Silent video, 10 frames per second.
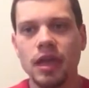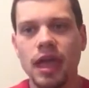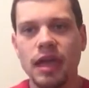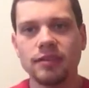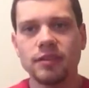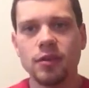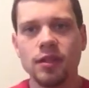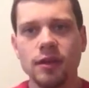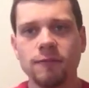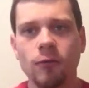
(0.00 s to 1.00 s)
And so,
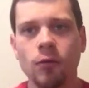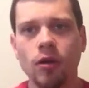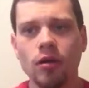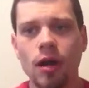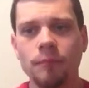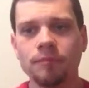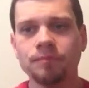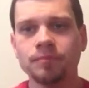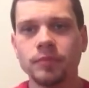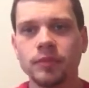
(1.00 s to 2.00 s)
therefore,
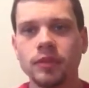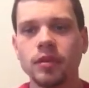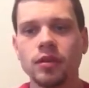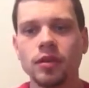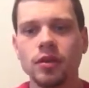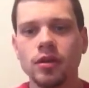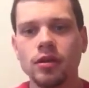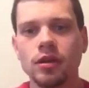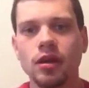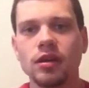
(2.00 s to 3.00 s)

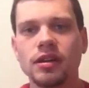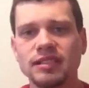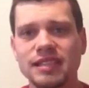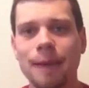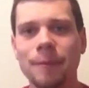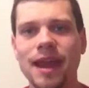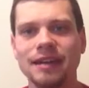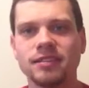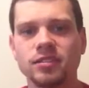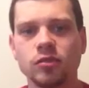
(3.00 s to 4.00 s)
this happened
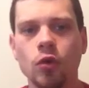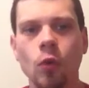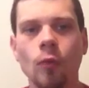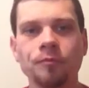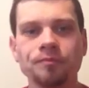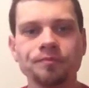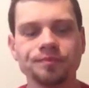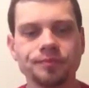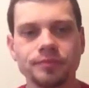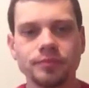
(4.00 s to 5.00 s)
at school.
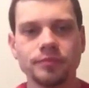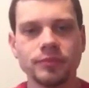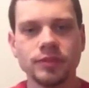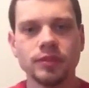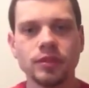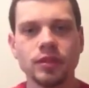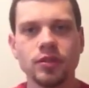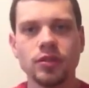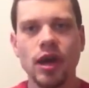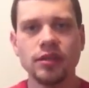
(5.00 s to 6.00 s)

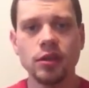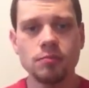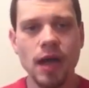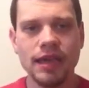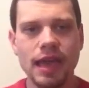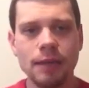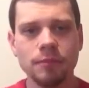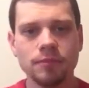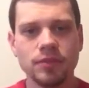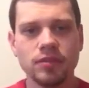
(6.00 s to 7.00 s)
So I took
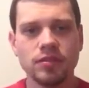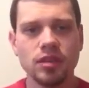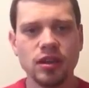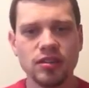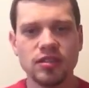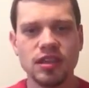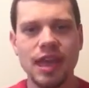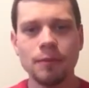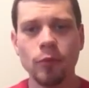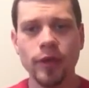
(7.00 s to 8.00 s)
the
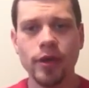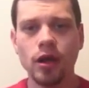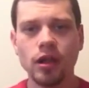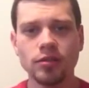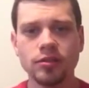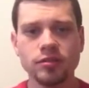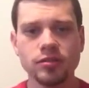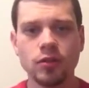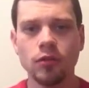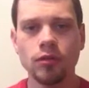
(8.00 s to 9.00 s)
Game Boy Color to
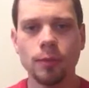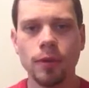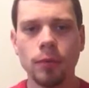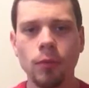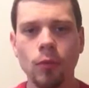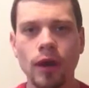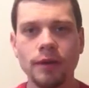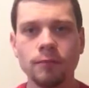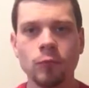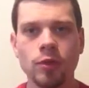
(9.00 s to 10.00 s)
school, the purple
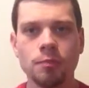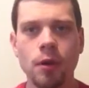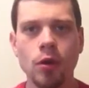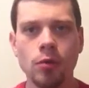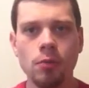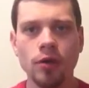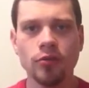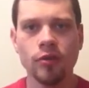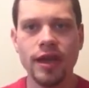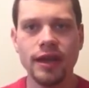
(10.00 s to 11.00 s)
one with
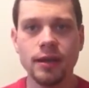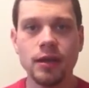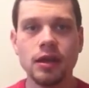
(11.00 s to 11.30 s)
Pokemon Red.